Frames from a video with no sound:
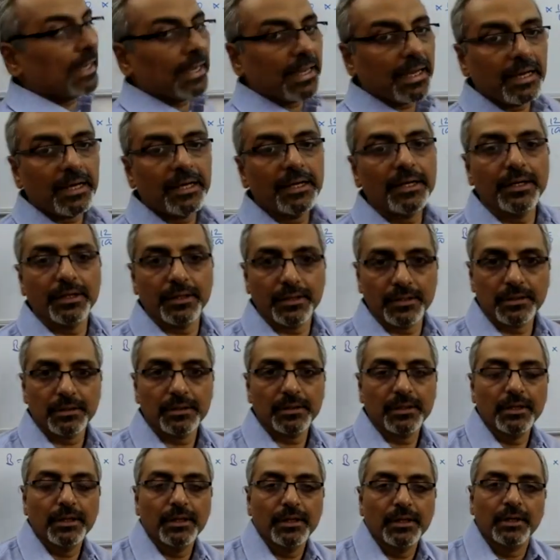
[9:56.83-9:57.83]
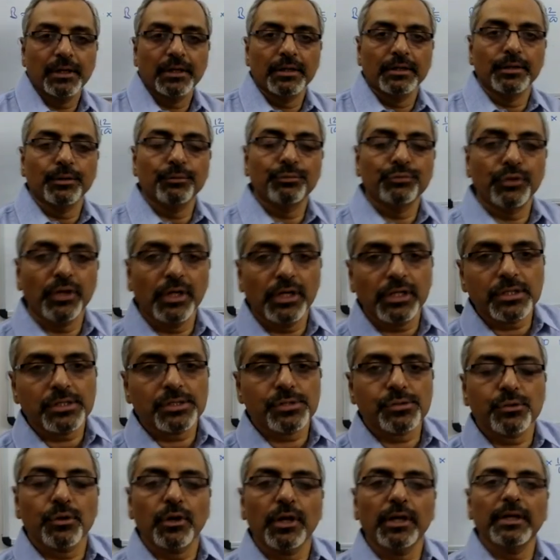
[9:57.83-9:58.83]
End. The first
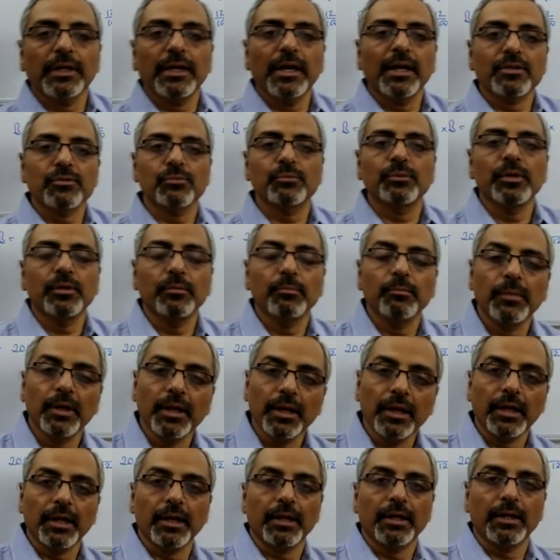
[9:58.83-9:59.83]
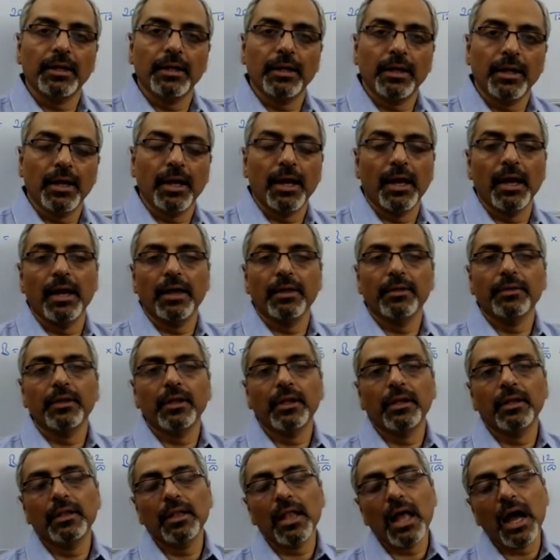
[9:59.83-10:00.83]
drawing has been made as the
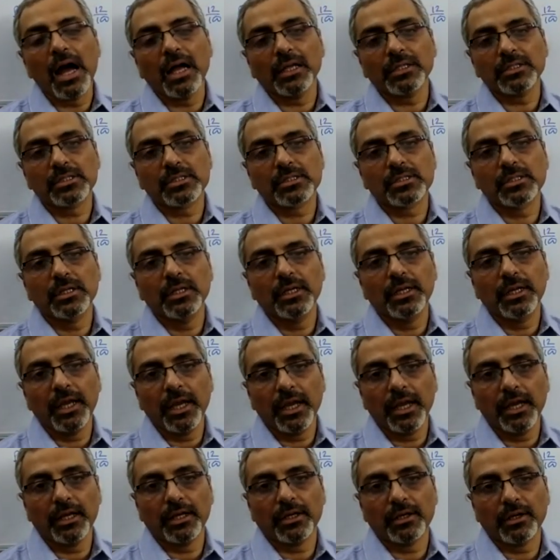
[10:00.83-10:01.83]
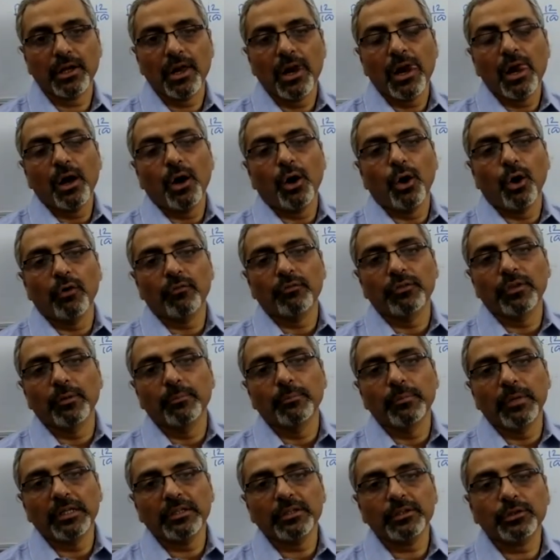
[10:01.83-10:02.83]
last date of the
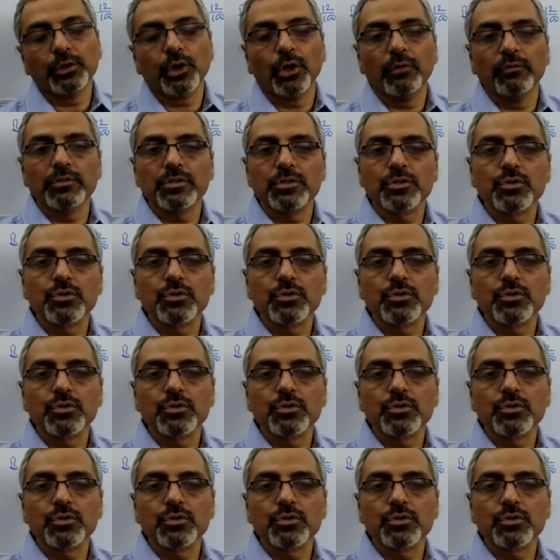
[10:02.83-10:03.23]
month of